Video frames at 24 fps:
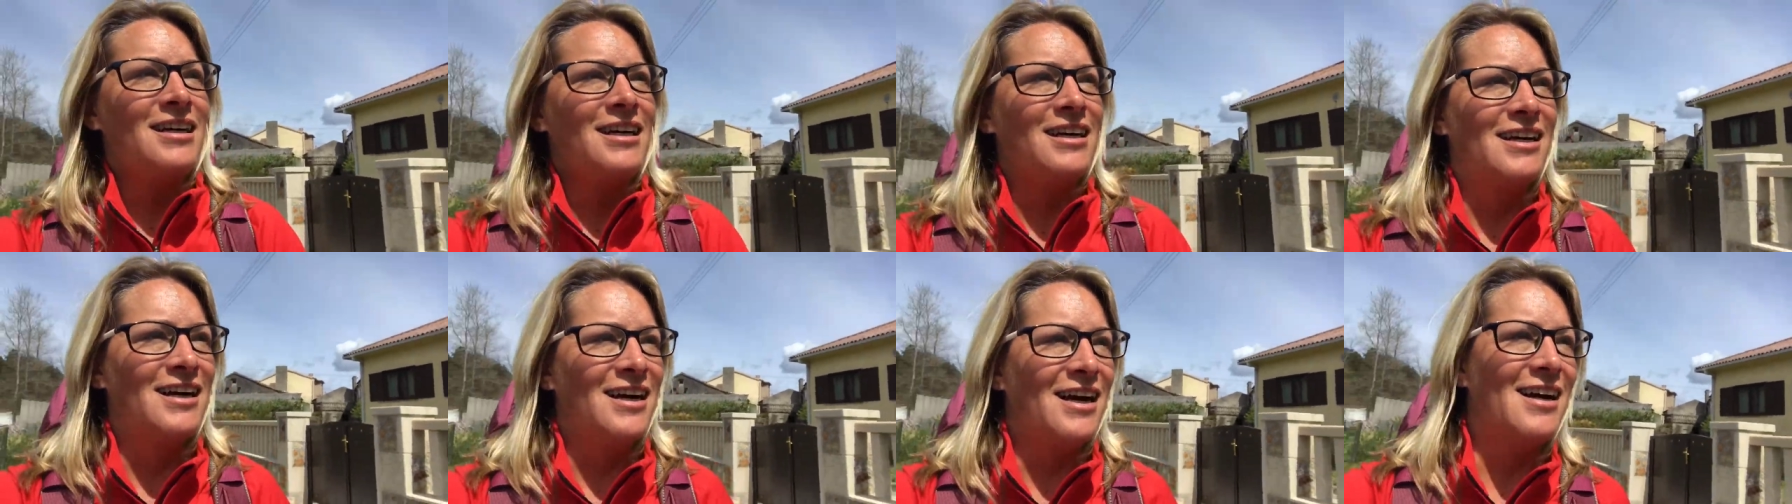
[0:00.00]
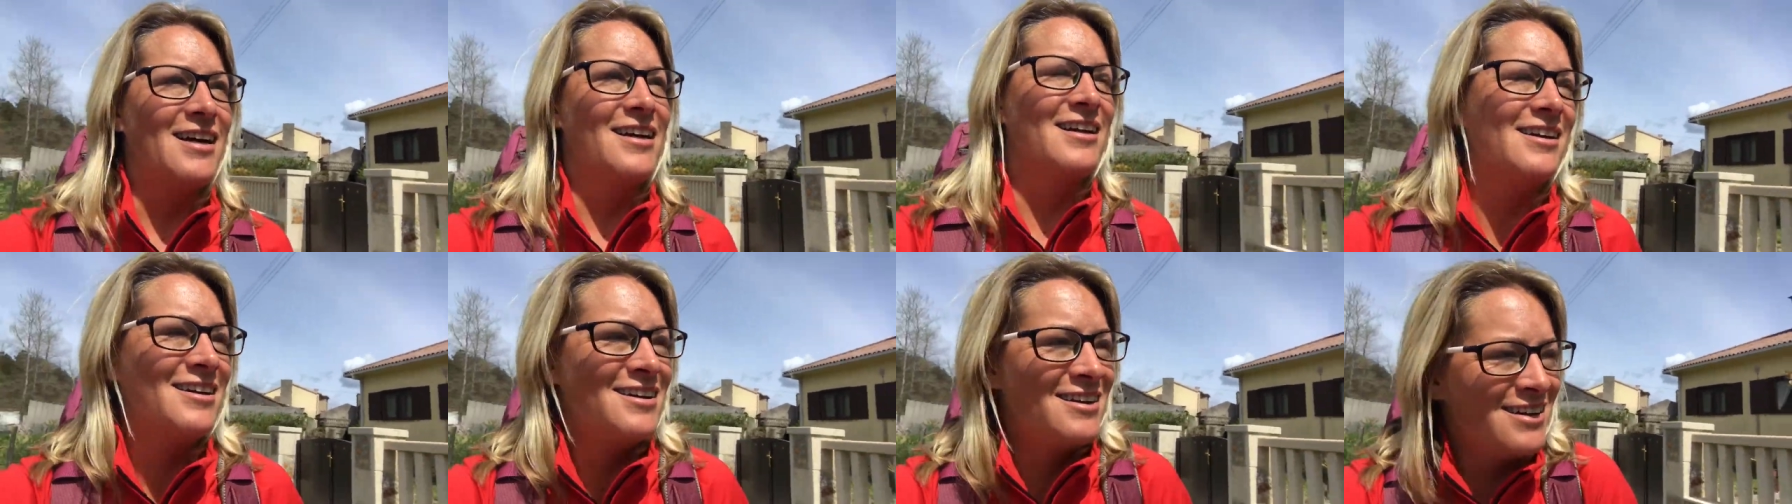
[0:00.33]
I
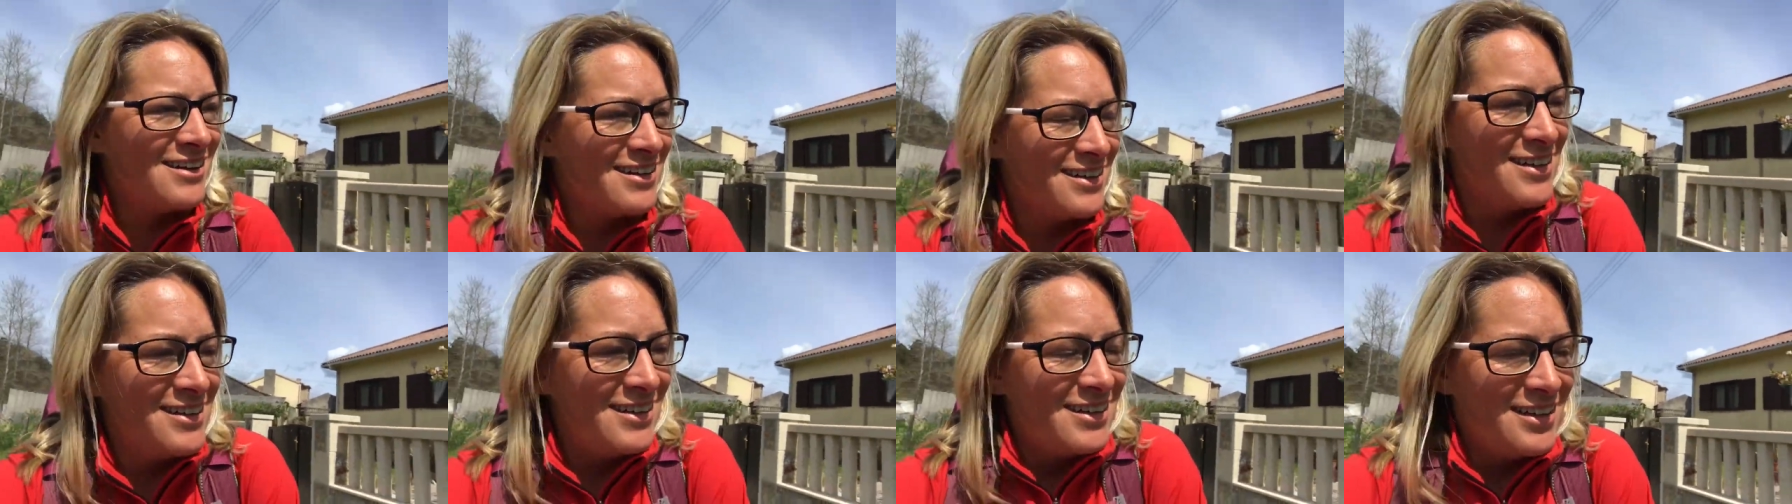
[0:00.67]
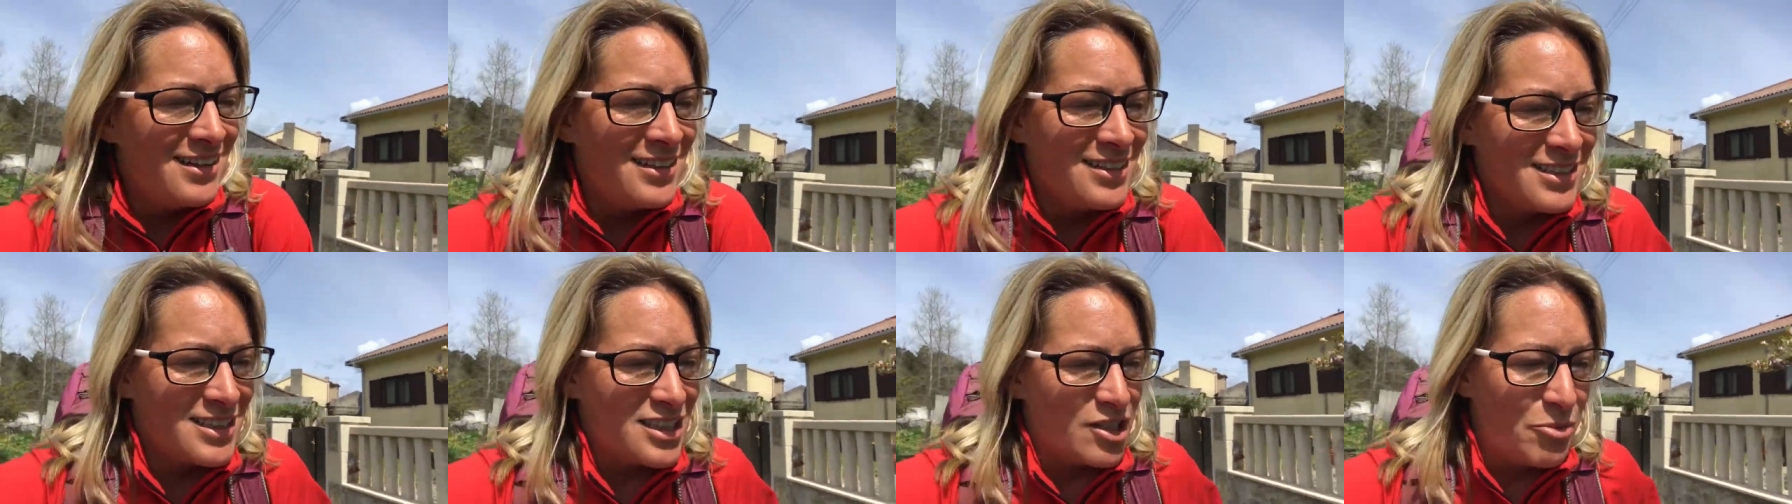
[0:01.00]
had
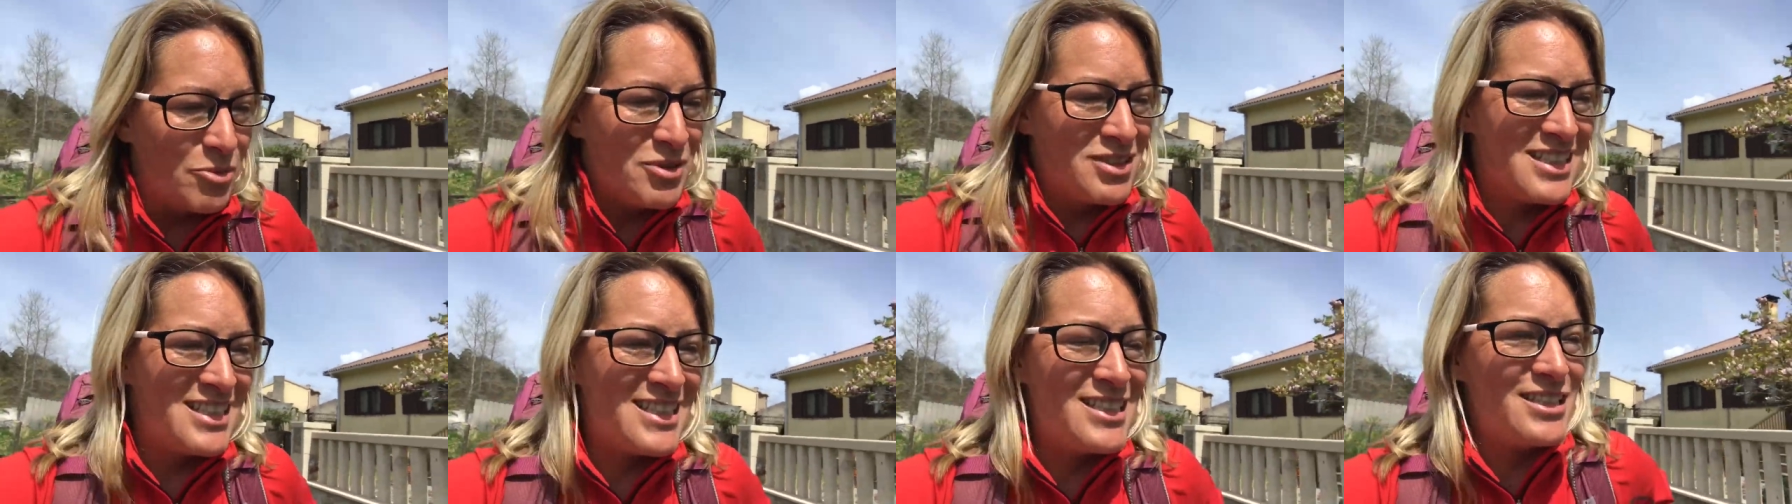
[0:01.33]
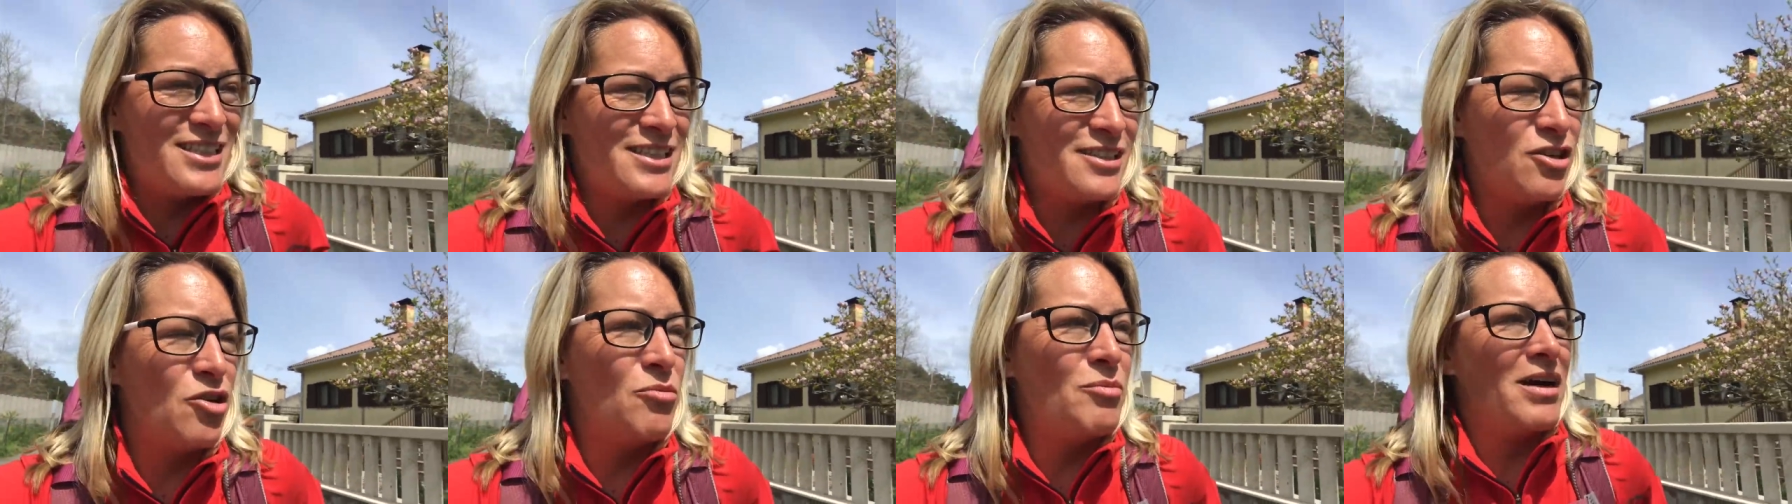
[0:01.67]
someone
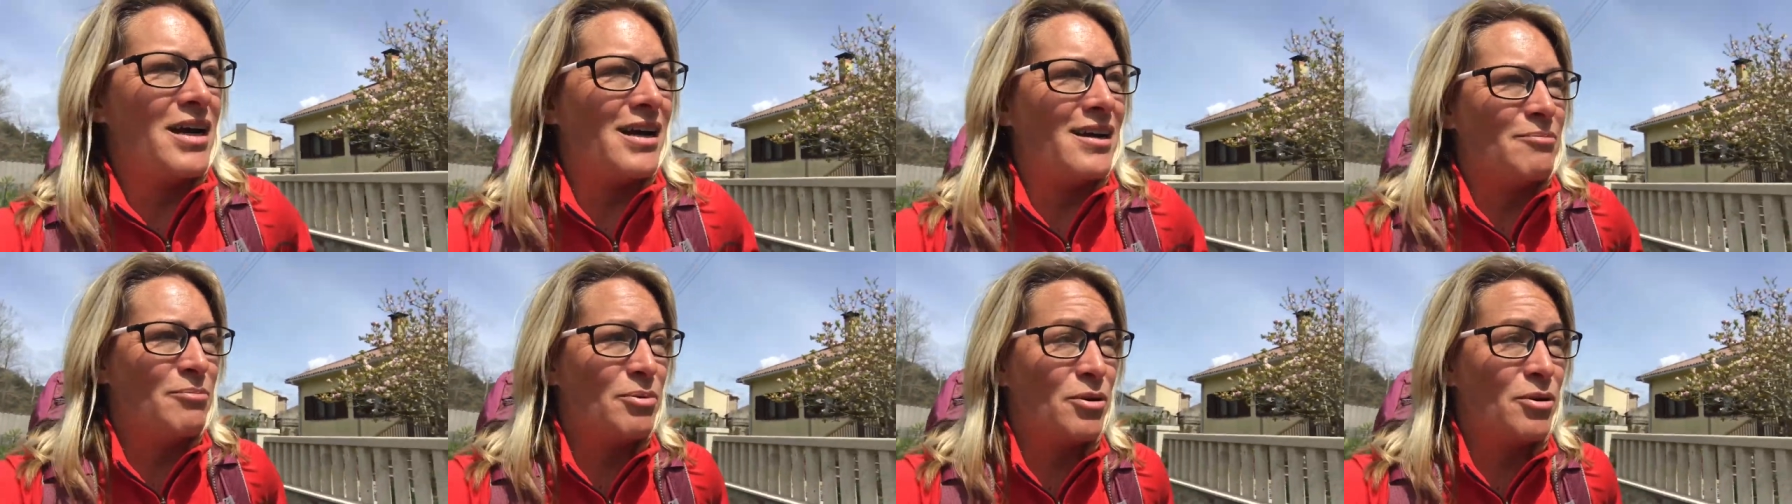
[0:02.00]
steal my